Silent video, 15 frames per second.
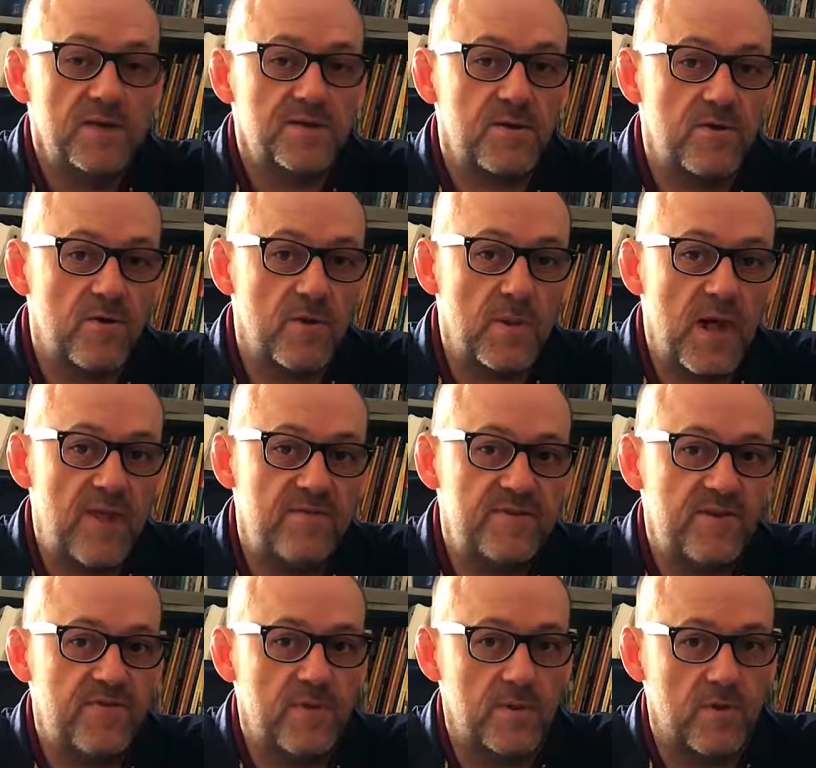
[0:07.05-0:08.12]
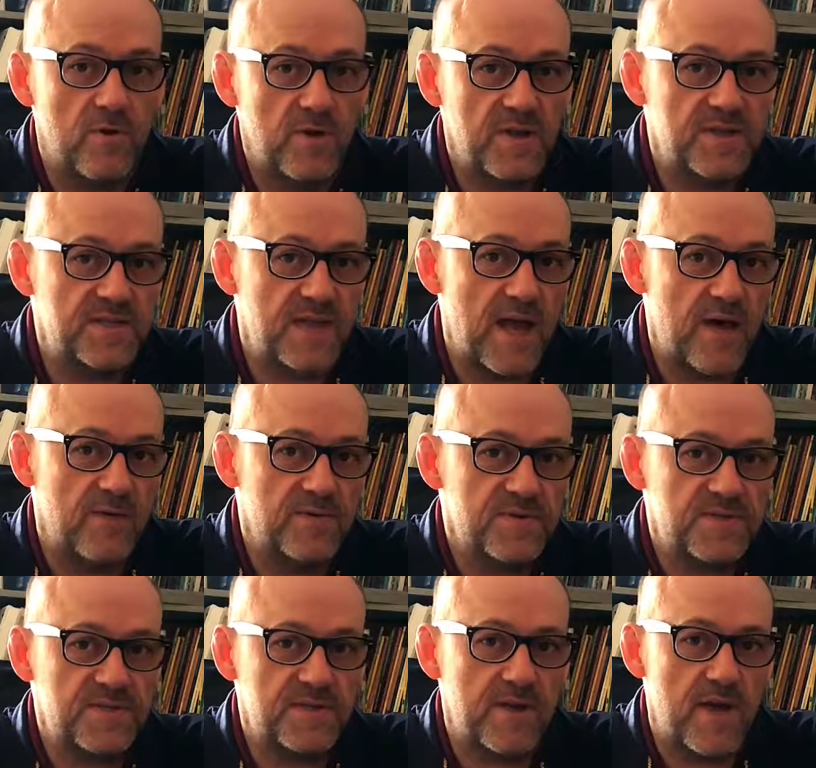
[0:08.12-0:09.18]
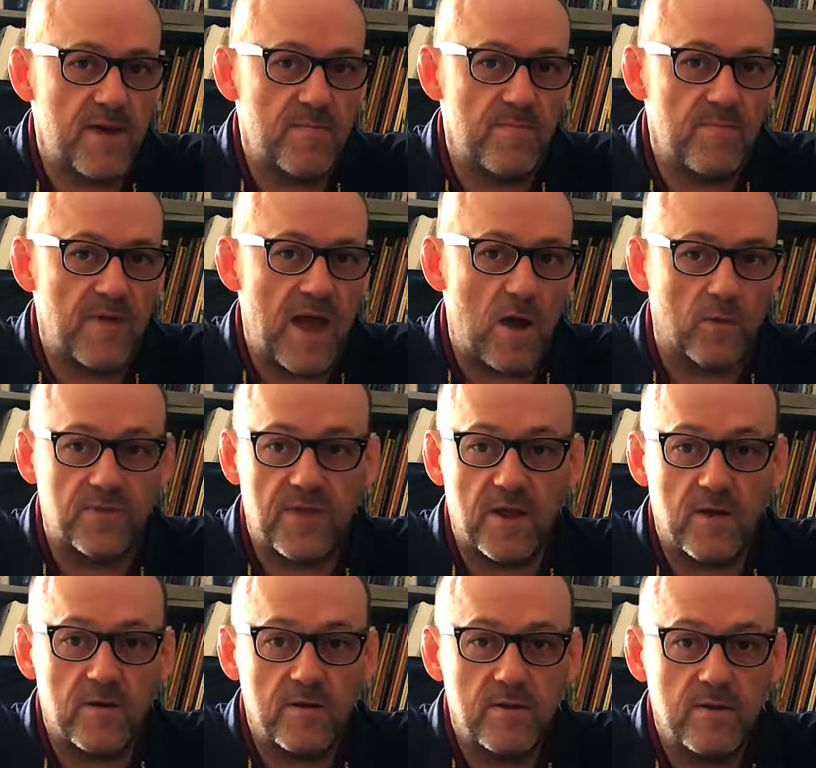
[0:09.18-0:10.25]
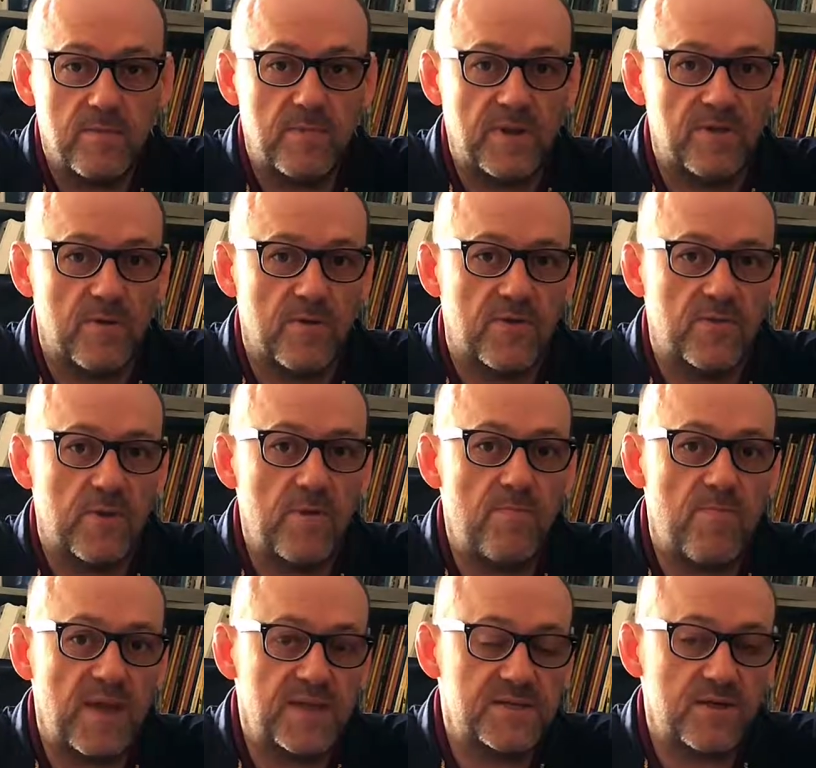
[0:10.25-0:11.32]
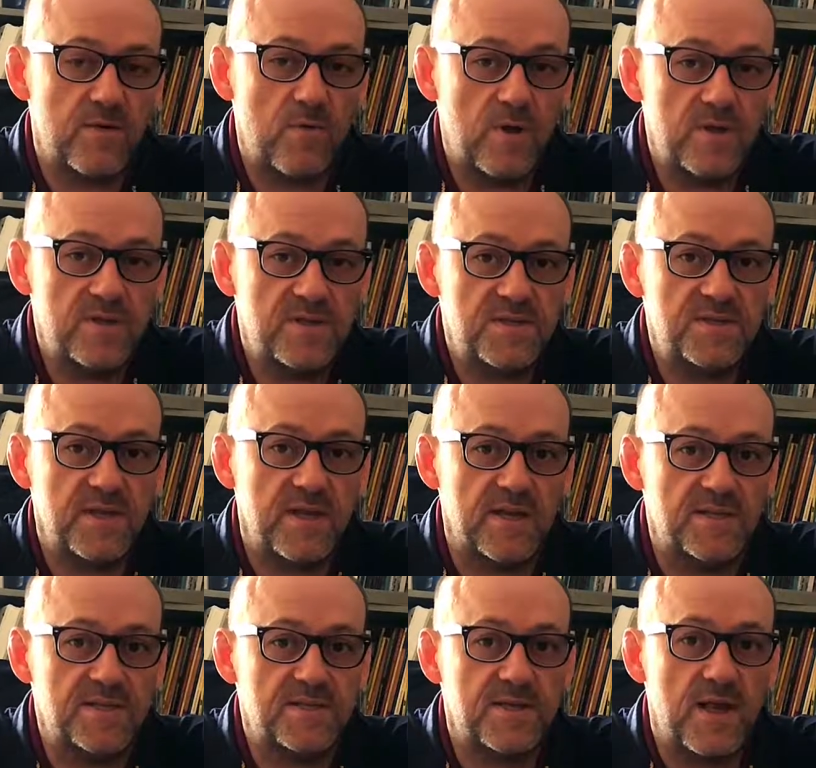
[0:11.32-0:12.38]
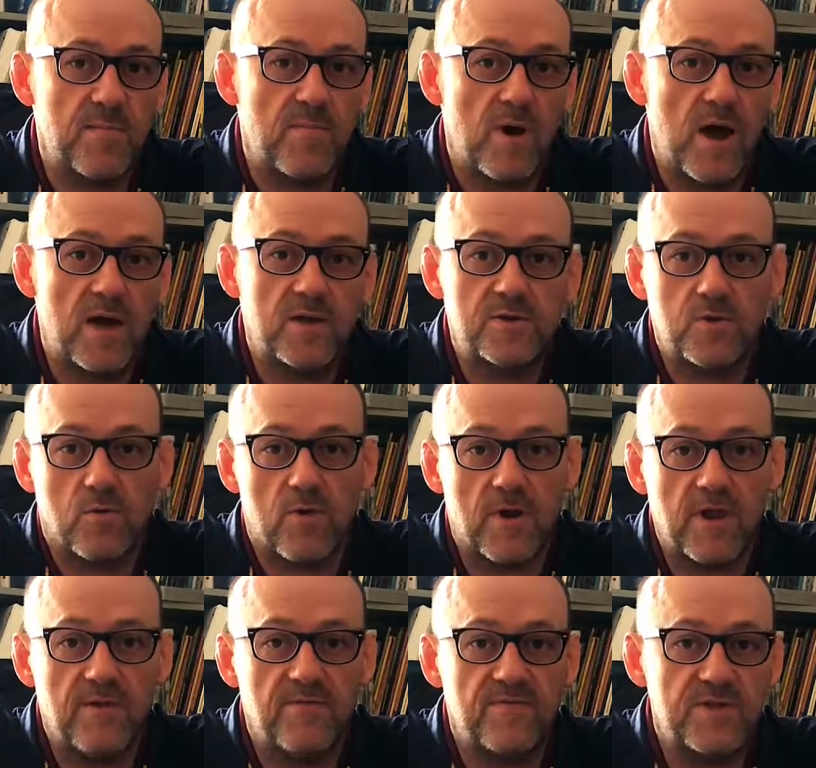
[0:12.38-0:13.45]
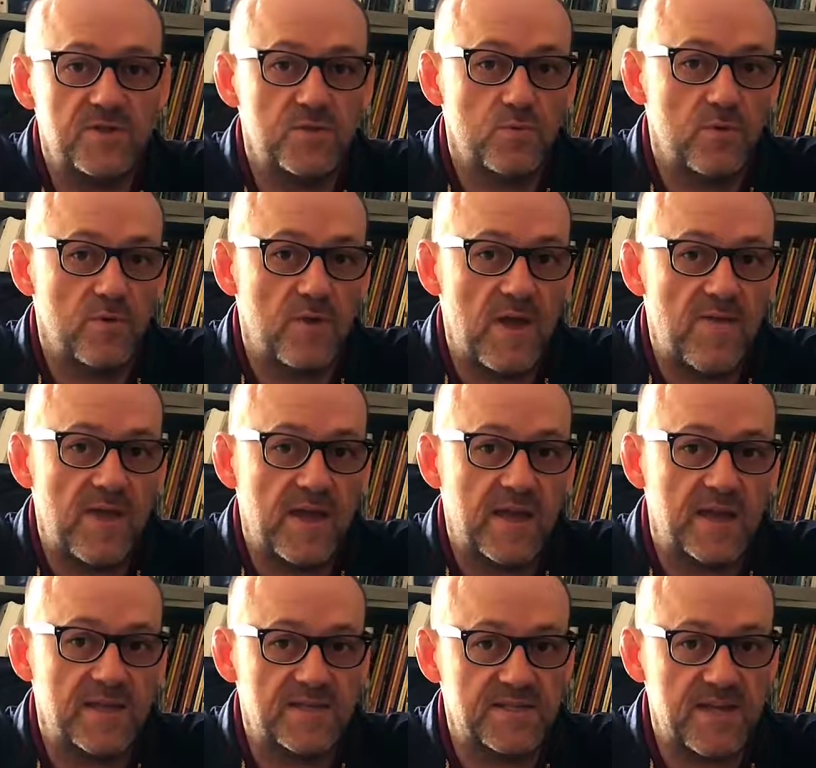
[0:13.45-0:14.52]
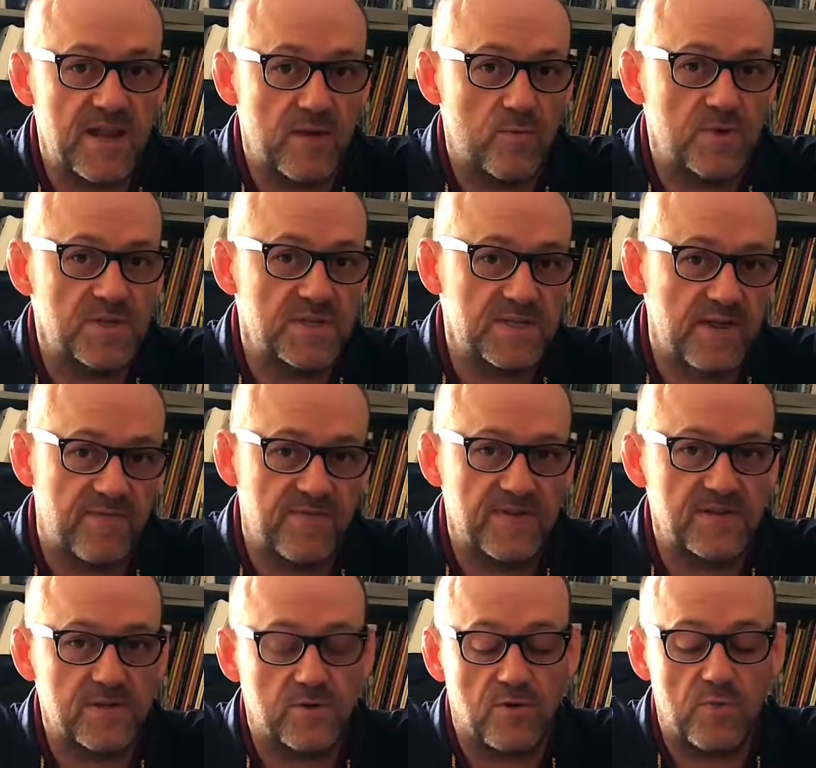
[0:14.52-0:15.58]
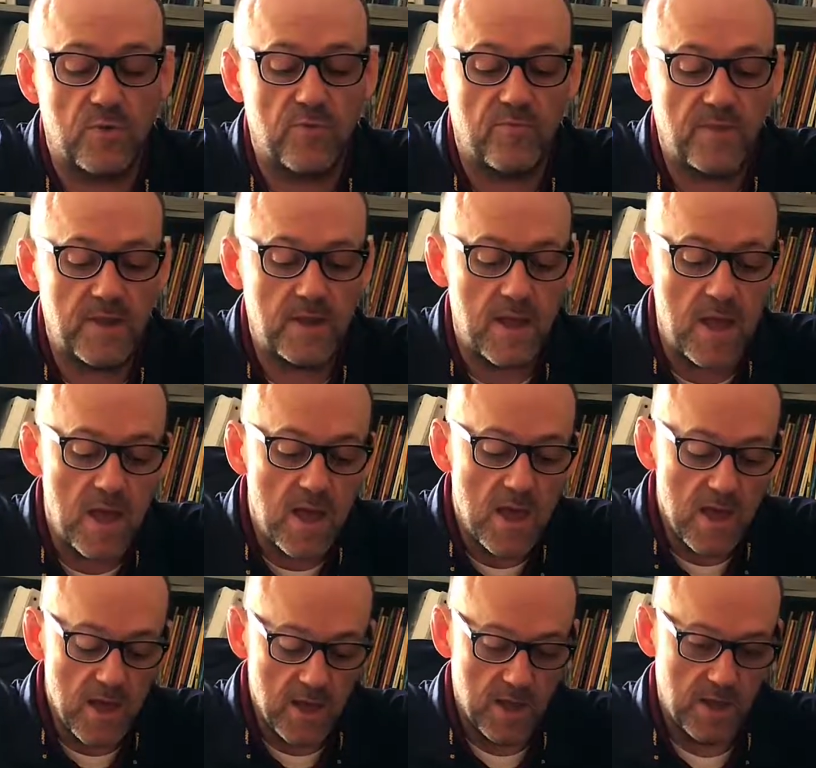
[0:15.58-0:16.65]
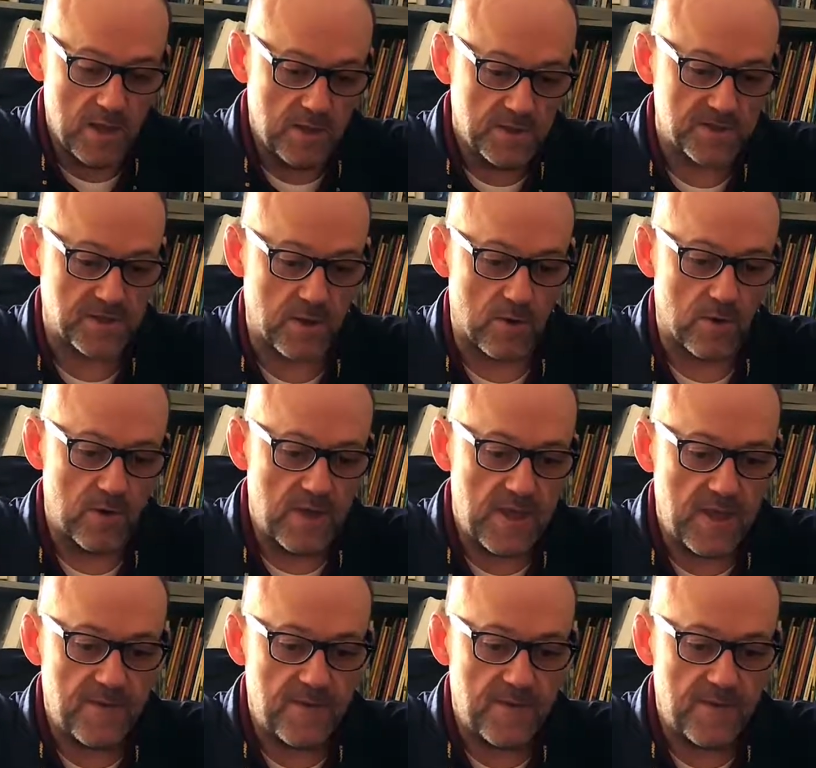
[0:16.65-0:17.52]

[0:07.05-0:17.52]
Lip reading: So there are a lot of different learning styles out there, but there are three basic ones. It's auditory, visual, and then kinesthetic, which is like physical movement. So